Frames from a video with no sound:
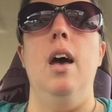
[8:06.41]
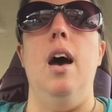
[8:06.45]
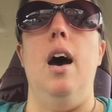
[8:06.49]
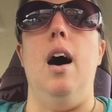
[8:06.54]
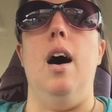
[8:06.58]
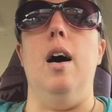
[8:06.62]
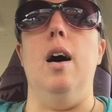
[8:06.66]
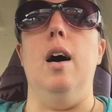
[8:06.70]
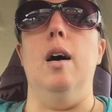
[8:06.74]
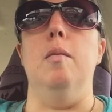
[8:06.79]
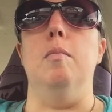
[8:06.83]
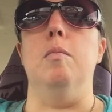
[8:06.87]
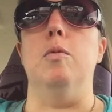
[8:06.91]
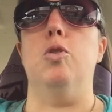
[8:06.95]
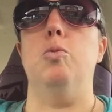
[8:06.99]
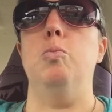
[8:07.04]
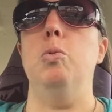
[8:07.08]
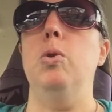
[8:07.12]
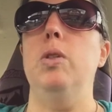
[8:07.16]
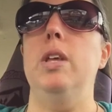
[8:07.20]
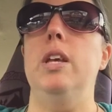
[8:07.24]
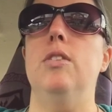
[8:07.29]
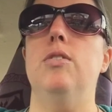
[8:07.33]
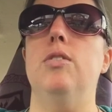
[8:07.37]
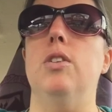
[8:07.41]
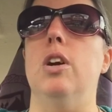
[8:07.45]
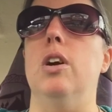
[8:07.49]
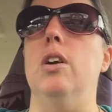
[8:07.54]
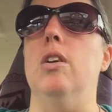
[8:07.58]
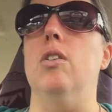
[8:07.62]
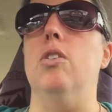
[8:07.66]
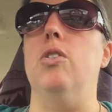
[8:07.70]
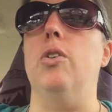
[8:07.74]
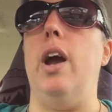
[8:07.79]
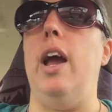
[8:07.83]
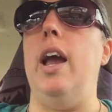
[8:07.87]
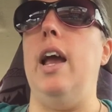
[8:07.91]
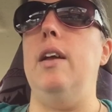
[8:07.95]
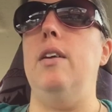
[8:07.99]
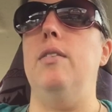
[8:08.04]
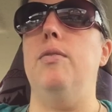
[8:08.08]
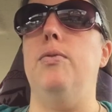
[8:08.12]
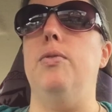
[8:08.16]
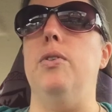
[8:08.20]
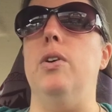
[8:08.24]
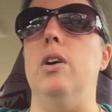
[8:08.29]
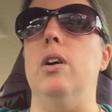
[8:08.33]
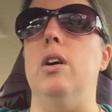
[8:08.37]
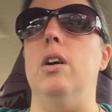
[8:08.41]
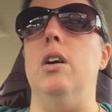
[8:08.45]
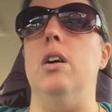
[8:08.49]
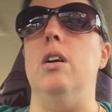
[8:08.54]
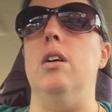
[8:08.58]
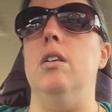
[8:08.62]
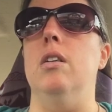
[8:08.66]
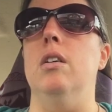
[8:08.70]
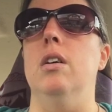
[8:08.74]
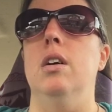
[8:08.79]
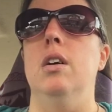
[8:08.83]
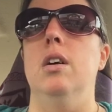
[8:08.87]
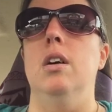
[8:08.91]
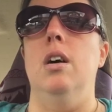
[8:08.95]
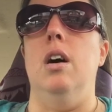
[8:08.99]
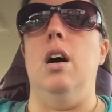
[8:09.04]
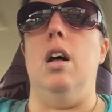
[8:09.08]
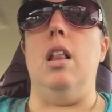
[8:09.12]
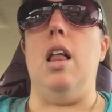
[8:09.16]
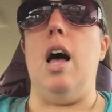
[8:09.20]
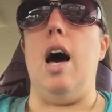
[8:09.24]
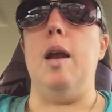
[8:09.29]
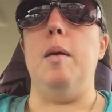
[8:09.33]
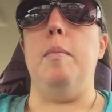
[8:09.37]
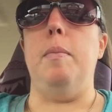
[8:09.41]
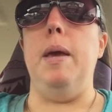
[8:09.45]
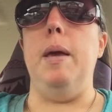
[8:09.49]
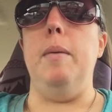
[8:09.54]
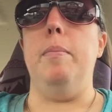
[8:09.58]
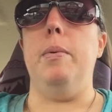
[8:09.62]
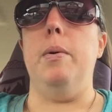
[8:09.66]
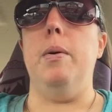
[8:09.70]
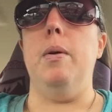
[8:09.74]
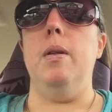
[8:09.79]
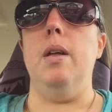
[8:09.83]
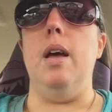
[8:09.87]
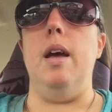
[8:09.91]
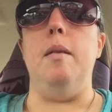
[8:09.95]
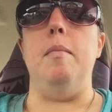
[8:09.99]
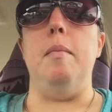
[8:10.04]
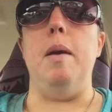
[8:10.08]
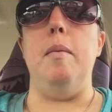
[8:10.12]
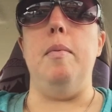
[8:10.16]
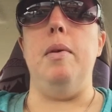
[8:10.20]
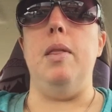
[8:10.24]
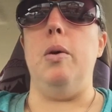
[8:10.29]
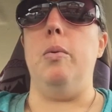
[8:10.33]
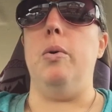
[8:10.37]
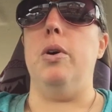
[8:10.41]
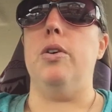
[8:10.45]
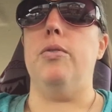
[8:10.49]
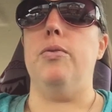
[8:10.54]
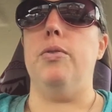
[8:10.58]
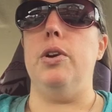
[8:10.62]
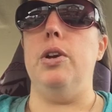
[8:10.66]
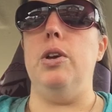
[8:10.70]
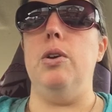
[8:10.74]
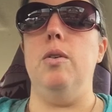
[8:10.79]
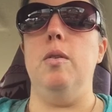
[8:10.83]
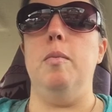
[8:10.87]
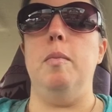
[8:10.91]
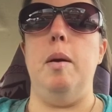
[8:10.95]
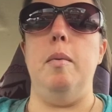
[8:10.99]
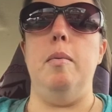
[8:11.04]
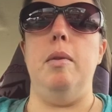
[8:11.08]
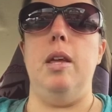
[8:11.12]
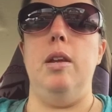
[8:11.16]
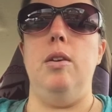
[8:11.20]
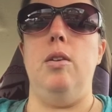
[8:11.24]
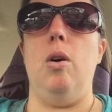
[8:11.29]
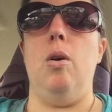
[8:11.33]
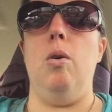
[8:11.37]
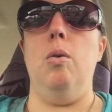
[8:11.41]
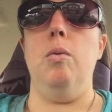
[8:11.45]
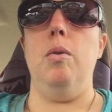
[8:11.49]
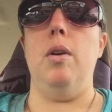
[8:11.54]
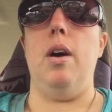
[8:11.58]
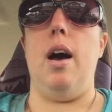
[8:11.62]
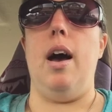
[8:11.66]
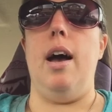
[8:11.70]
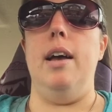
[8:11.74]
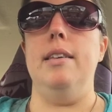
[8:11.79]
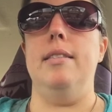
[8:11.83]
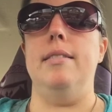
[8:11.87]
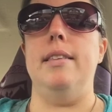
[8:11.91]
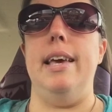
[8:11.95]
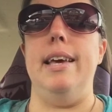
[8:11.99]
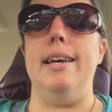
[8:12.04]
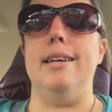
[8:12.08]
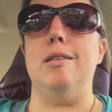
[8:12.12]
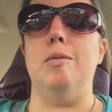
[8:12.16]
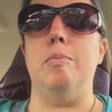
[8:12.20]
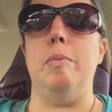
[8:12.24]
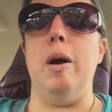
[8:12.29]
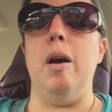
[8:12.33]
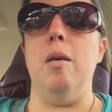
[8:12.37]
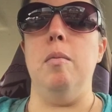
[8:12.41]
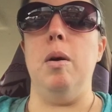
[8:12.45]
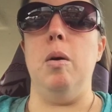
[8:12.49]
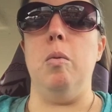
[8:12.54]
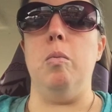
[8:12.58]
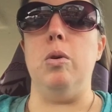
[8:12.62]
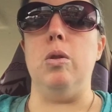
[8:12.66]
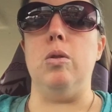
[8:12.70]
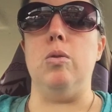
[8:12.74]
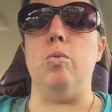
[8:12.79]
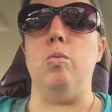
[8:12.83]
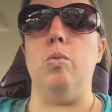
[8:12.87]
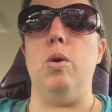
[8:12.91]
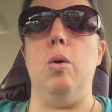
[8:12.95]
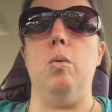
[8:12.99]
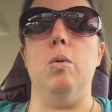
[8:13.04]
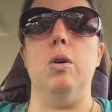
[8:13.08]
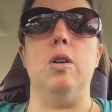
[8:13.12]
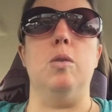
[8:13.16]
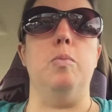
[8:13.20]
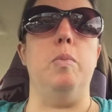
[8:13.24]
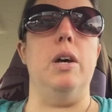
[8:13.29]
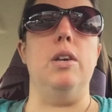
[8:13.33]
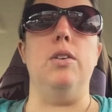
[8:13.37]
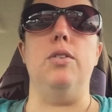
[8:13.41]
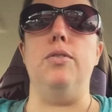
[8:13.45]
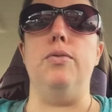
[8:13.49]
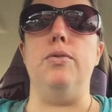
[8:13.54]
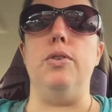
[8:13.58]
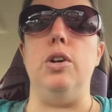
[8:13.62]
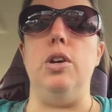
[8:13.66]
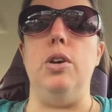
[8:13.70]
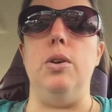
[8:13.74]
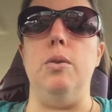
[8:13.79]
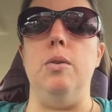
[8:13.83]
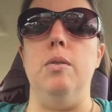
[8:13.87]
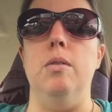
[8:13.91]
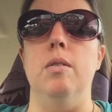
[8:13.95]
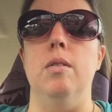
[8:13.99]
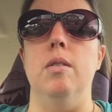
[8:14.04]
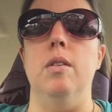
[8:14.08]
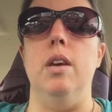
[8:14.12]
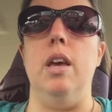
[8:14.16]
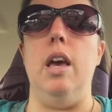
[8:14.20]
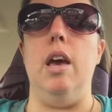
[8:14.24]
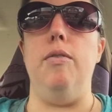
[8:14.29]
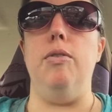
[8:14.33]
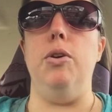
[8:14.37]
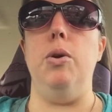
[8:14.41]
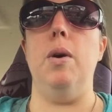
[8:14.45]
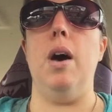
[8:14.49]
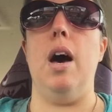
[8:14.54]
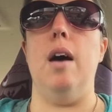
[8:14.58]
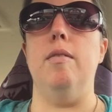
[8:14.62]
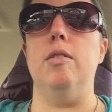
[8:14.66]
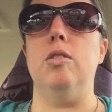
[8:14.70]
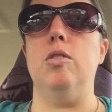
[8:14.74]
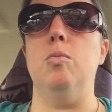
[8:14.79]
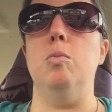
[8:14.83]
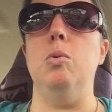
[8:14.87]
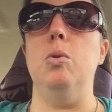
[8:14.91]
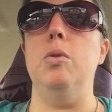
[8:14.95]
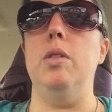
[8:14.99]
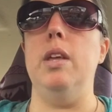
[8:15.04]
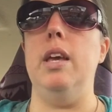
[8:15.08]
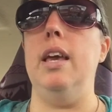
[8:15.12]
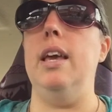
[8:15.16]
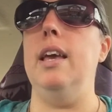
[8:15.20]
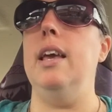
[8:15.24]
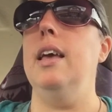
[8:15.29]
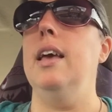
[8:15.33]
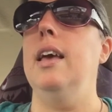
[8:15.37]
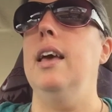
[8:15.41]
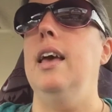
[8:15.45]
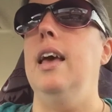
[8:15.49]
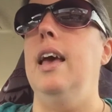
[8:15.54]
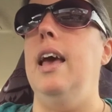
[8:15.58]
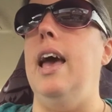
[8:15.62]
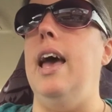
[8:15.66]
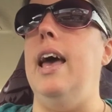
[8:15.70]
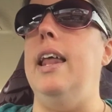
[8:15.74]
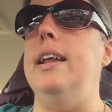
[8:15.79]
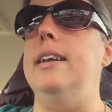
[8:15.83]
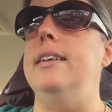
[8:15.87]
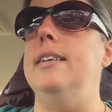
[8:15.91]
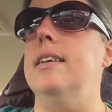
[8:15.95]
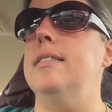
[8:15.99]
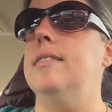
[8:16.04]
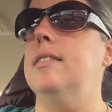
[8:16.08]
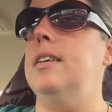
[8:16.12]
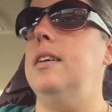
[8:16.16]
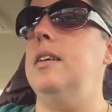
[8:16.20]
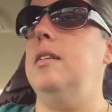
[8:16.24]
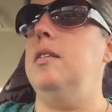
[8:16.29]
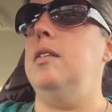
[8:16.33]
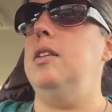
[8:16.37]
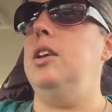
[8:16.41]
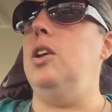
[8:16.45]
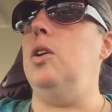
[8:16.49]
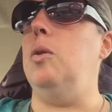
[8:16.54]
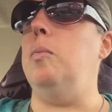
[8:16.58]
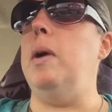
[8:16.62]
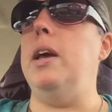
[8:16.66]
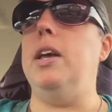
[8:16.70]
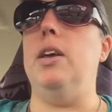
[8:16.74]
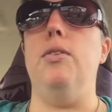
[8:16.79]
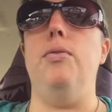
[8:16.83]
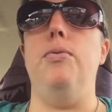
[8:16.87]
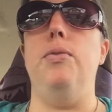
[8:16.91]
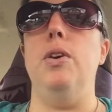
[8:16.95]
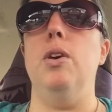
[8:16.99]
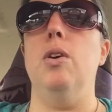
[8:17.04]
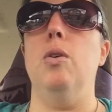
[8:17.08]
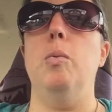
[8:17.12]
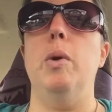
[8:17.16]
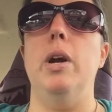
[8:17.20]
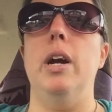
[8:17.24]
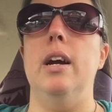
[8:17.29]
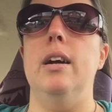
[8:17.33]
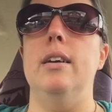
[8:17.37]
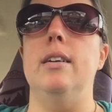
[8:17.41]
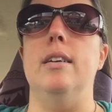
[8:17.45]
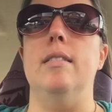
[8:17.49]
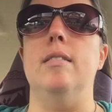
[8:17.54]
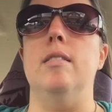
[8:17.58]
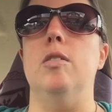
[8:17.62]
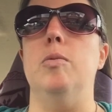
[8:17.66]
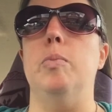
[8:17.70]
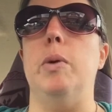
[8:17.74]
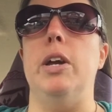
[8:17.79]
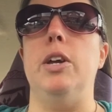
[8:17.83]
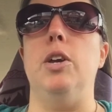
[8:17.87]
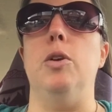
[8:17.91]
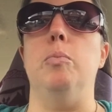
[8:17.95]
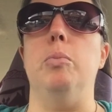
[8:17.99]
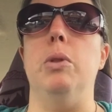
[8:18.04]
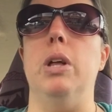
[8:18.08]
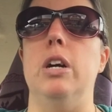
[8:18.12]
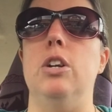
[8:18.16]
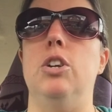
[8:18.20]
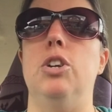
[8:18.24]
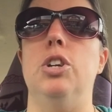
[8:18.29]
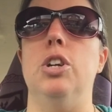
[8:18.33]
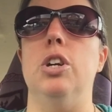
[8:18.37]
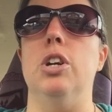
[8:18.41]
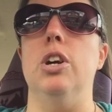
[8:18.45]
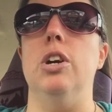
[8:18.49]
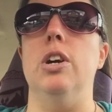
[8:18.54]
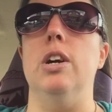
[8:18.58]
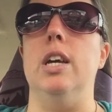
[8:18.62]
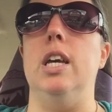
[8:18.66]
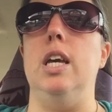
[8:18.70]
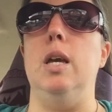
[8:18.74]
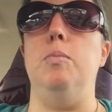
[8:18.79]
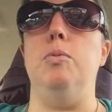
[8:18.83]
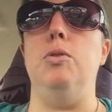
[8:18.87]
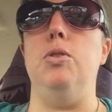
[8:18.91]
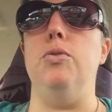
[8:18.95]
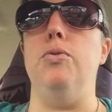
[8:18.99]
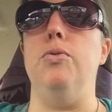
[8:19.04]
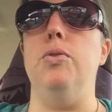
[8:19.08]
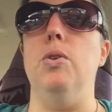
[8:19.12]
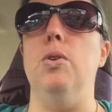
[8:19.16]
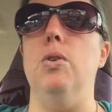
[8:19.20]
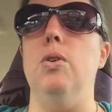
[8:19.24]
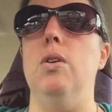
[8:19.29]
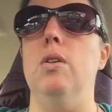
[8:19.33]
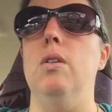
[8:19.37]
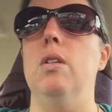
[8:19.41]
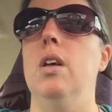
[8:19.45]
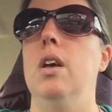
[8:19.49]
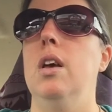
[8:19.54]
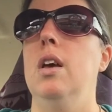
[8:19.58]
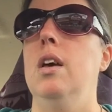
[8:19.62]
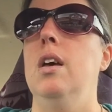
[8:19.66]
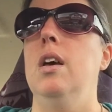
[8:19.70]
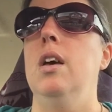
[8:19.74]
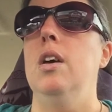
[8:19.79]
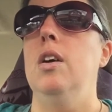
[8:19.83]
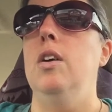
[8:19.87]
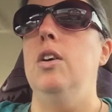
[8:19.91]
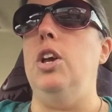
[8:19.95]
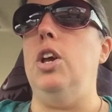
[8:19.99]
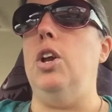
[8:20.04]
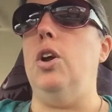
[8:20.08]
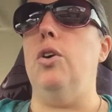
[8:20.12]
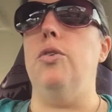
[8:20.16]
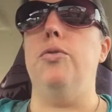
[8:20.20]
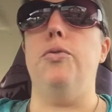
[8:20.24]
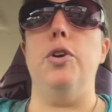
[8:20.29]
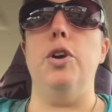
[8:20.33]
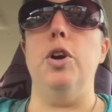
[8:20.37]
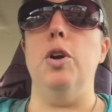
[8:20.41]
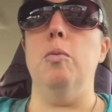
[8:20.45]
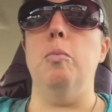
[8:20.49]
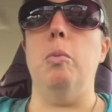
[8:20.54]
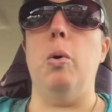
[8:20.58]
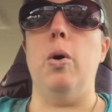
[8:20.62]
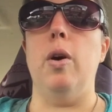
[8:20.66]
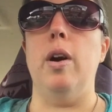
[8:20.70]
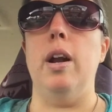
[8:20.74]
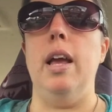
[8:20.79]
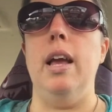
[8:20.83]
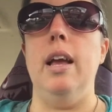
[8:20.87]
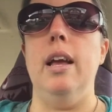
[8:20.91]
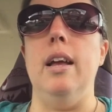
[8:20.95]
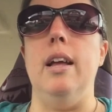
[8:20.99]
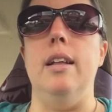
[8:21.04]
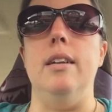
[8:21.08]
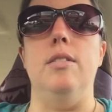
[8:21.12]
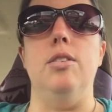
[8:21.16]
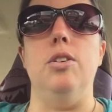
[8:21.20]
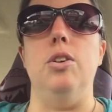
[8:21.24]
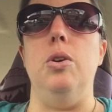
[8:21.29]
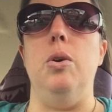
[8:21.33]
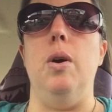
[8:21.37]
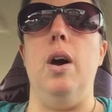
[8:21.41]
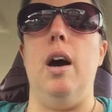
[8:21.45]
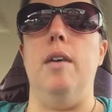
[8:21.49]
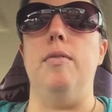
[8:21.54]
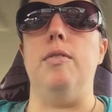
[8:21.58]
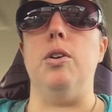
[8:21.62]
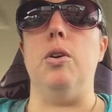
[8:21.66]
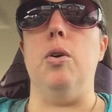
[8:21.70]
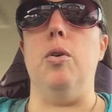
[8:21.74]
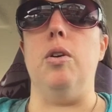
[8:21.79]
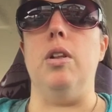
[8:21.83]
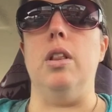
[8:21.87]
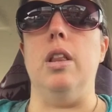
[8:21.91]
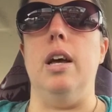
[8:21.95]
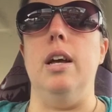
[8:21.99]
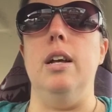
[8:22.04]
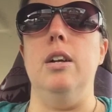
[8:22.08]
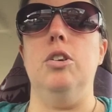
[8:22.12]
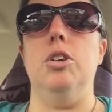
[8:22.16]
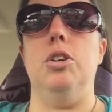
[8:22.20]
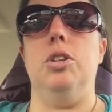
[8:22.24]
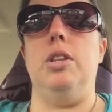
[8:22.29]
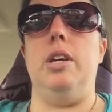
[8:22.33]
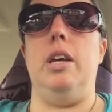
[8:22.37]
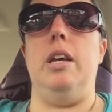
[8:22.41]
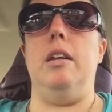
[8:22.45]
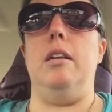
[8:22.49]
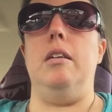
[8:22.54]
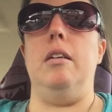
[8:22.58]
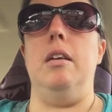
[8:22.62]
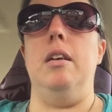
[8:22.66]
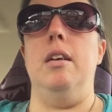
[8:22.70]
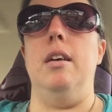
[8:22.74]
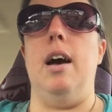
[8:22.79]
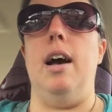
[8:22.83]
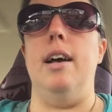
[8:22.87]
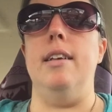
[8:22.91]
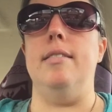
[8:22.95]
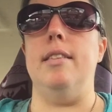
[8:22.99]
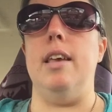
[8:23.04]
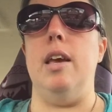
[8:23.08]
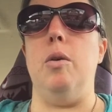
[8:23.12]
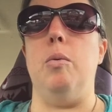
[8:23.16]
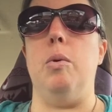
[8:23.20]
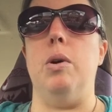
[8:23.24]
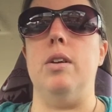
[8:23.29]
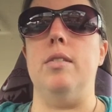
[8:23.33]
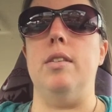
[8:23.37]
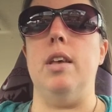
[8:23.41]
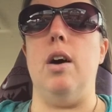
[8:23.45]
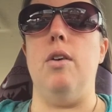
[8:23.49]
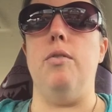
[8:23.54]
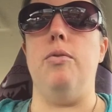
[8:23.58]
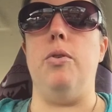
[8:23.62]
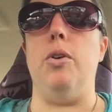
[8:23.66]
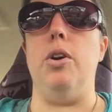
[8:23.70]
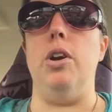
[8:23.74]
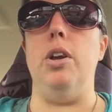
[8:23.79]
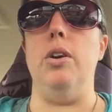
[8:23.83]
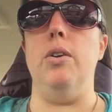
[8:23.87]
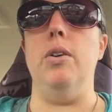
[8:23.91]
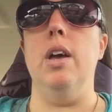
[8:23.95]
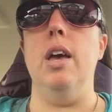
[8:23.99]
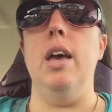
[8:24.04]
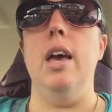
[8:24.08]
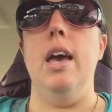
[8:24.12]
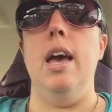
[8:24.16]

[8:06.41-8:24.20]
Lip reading: Smoothies are great for a lot of people, and maybe they work for you and maybe they don't. I say experiment with what works best for you. If you have a smoothie and it doesn't, make you feel weird, doesn't spike your blood sugar and keeps you full, for your morning until you have to go to lunch, then I say it works out for you.